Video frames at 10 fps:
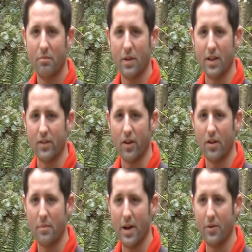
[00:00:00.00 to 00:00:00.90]
and it's all
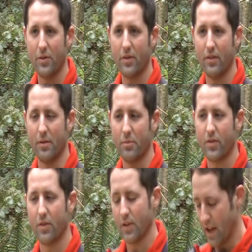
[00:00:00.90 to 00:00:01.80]
about them
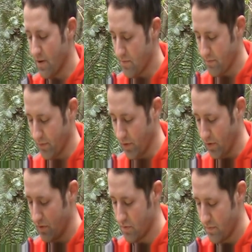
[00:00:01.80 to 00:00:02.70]
serving out, which is
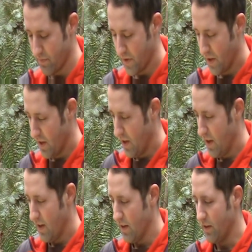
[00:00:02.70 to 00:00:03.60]
cool.
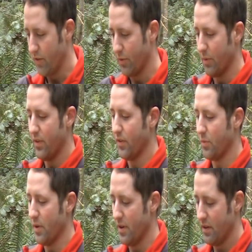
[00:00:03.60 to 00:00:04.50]
And also with this
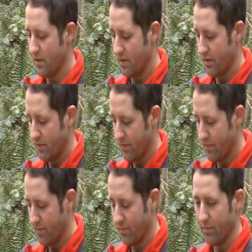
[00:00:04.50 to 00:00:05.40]
one,
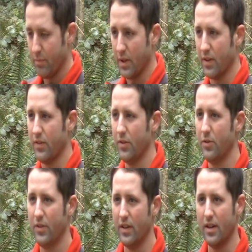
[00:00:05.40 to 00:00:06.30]
because you
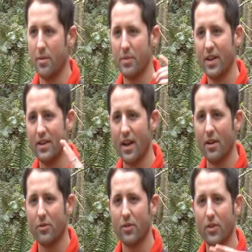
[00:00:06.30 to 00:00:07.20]
see it upside
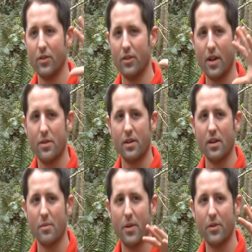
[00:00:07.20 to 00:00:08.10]
down, so you're not thinking
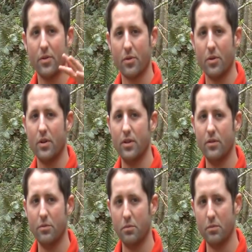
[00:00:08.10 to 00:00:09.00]
about the authority
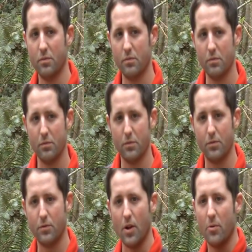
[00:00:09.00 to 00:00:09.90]

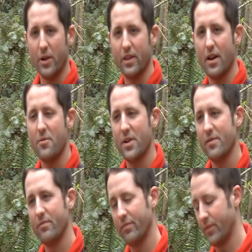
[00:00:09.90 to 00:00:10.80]
flowing that way.
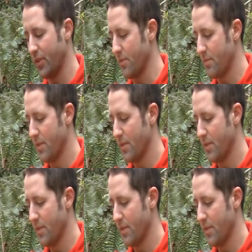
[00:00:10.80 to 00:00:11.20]
So